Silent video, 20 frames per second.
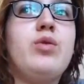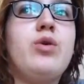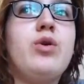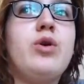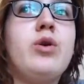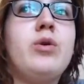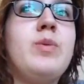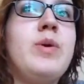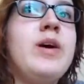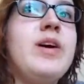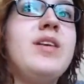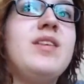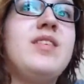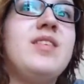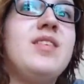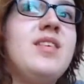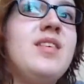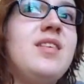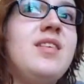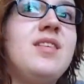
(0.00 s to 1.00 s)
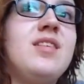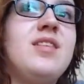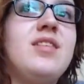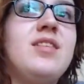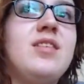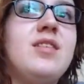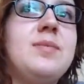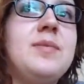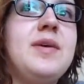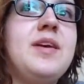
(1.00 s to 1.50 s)
tour
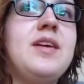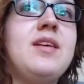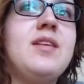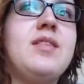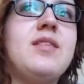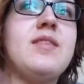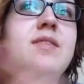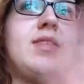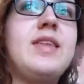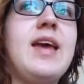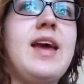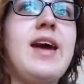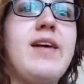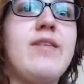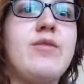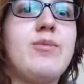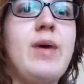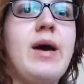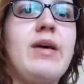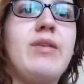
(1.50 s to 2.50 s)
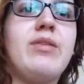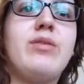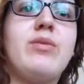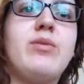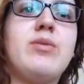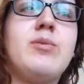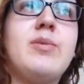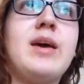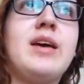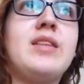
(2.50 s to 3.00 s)
buses just because if they have a
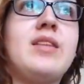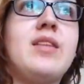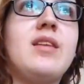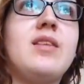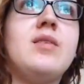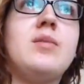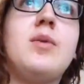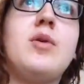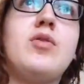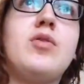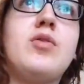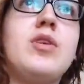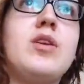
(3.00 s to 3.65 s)
bathroom back, they smell